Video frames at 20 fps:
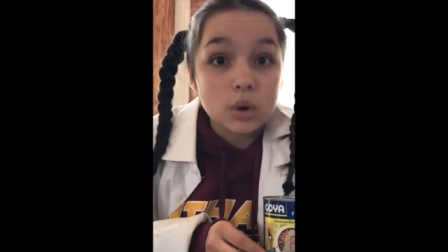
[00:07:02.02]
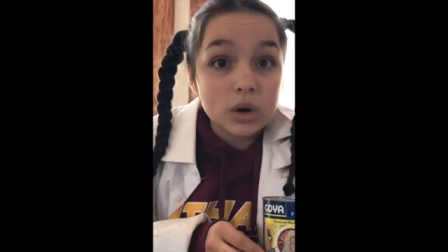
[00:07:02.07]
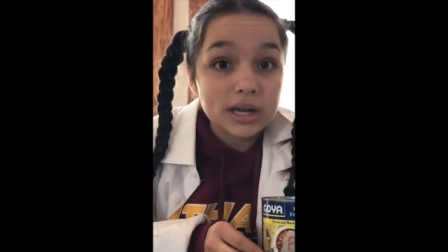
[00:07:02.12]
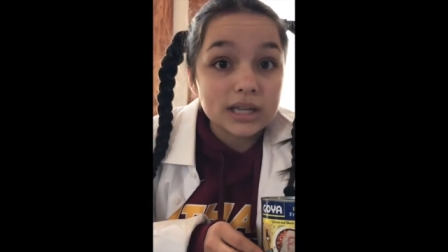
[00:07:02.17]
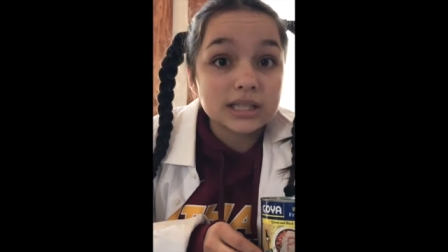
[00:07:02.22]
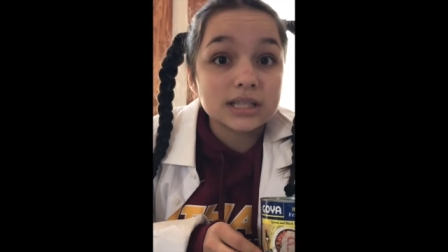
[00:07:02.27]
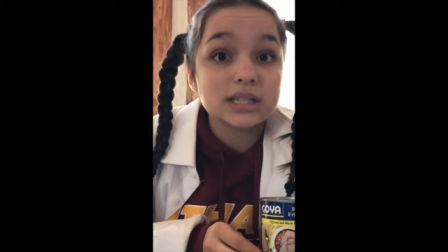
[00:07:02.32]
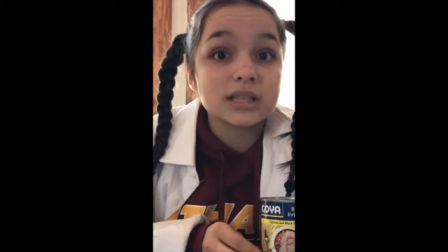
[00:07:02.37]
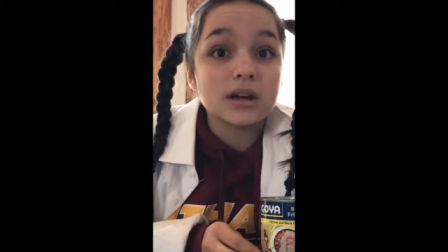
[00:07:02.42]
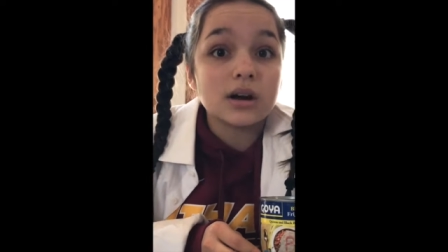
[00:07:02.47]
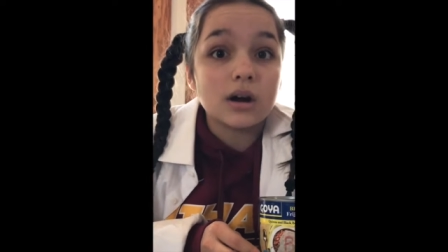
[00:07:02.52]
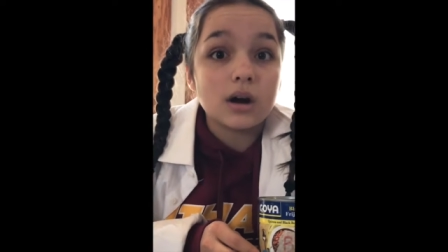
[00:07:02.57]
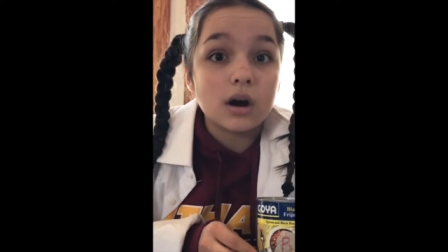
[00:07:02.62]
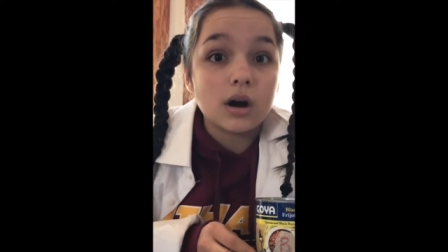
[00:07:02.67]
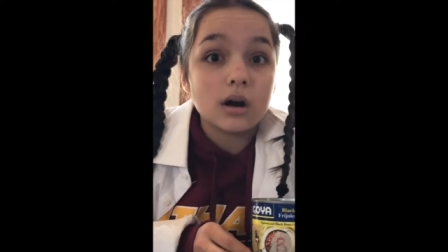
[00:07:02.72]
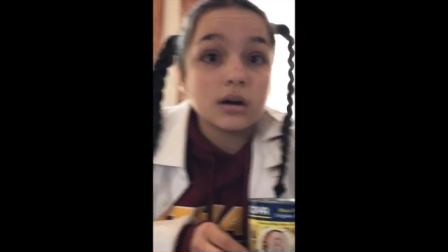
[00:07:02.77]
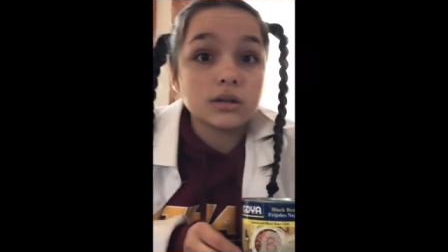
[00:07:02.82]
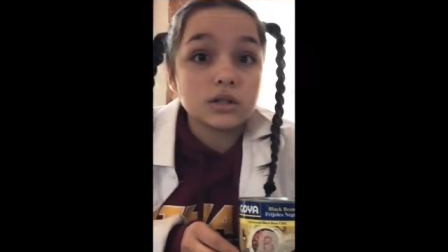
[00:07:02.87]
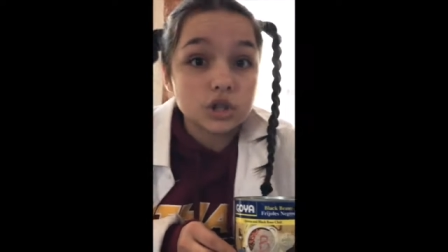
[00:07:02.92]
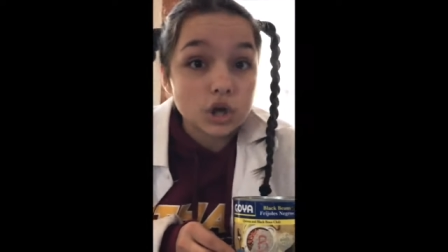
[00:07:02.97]
points
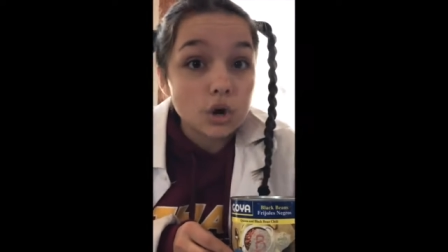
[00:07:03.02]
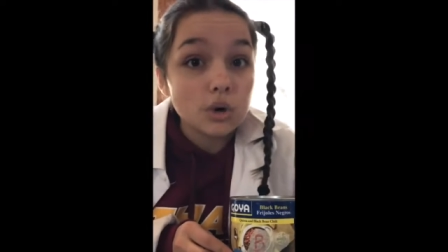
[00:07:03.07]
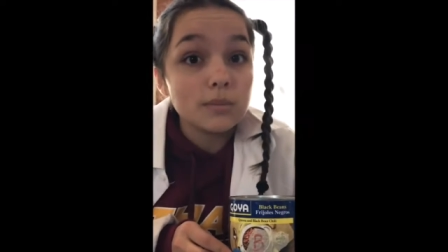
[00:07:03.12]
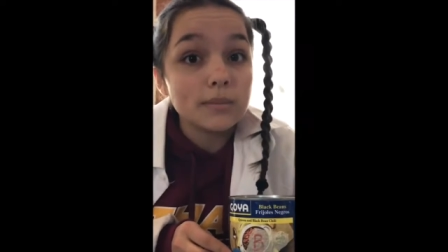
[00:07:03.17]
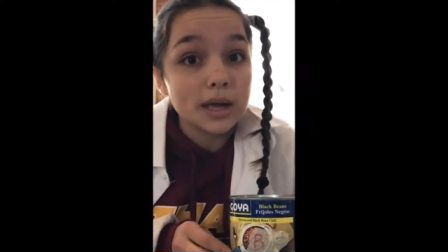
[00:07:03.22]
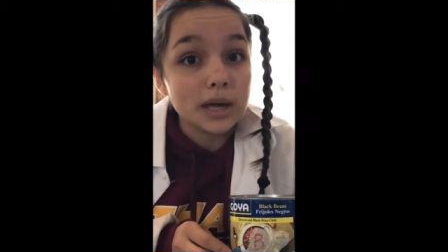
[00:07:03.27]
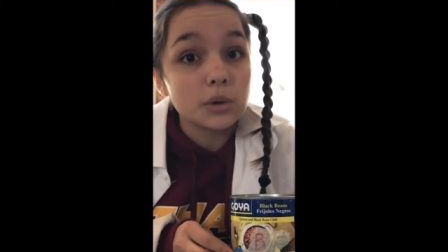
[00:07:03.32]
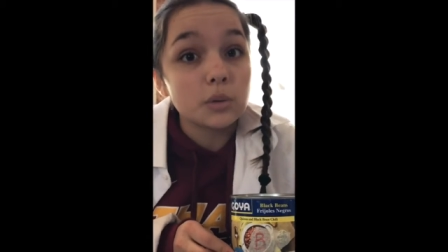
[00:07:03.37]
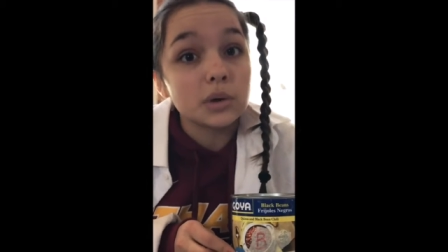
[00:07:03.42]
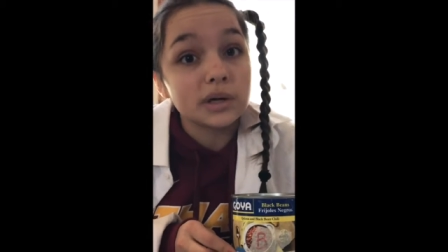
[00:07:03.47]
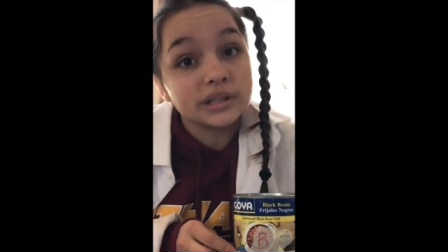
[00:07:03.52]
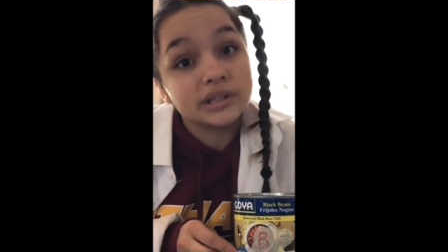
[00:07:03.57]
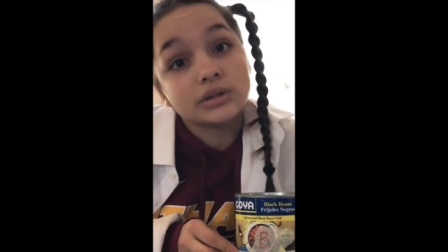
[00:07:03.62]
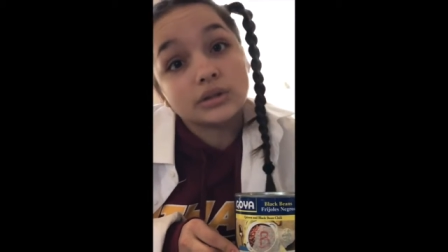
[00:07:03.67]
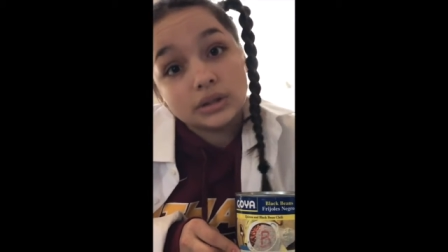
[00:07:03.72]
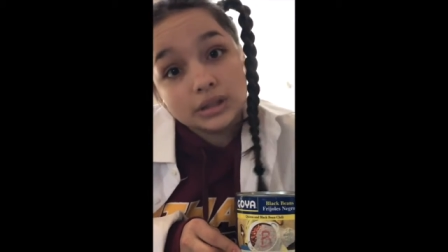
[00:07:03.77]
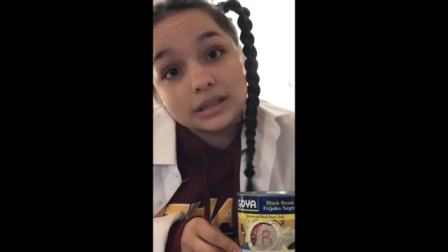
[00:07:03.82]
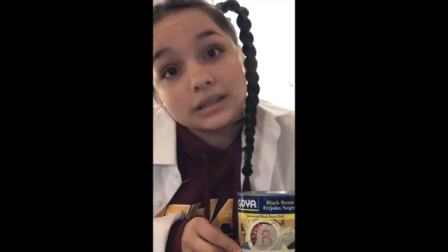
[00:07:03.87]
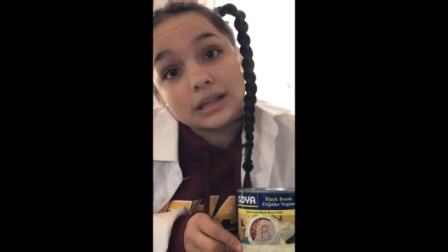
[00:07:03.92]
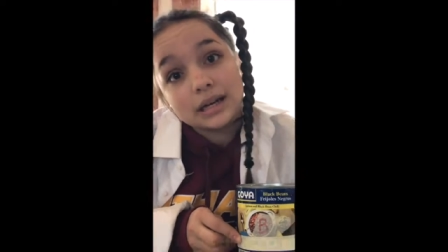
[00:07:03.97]
don't make one
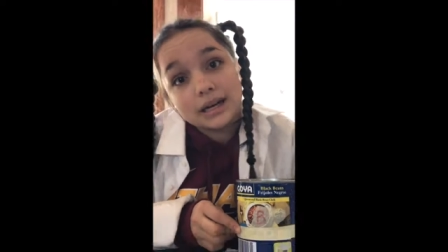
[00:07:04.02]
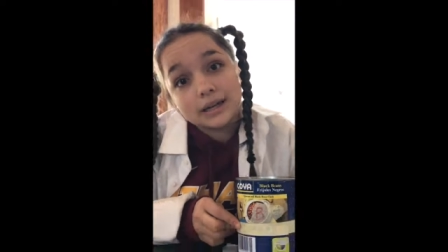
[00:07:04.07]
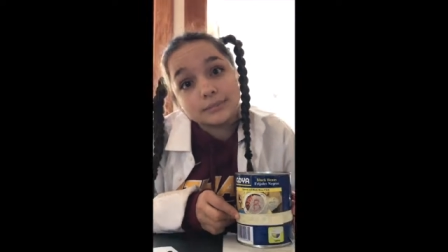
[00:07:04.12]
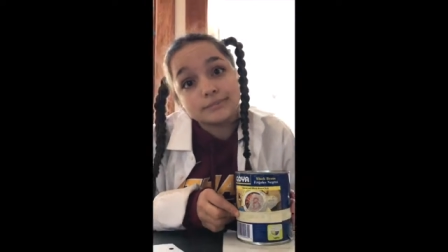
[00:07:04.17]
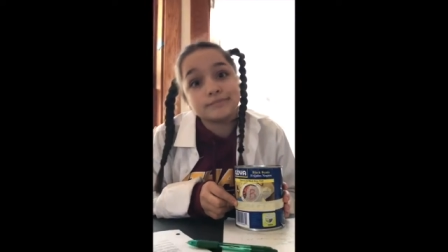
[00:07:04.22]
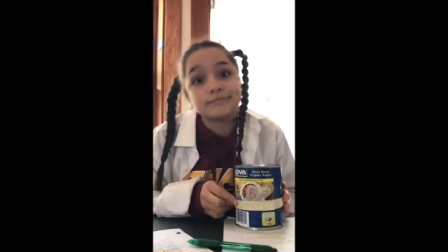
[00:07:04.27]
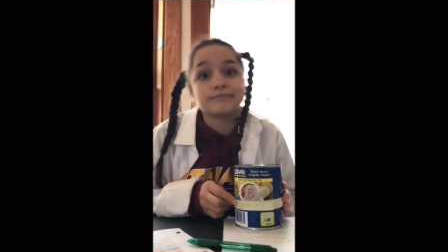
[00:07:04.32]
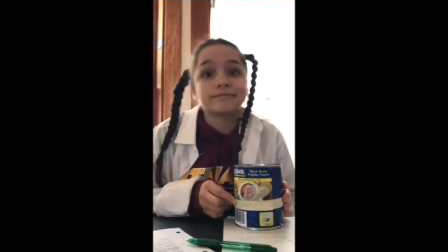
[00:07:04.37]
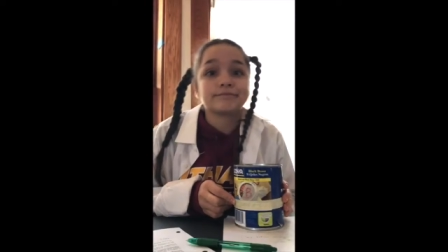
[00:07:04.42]
unique line.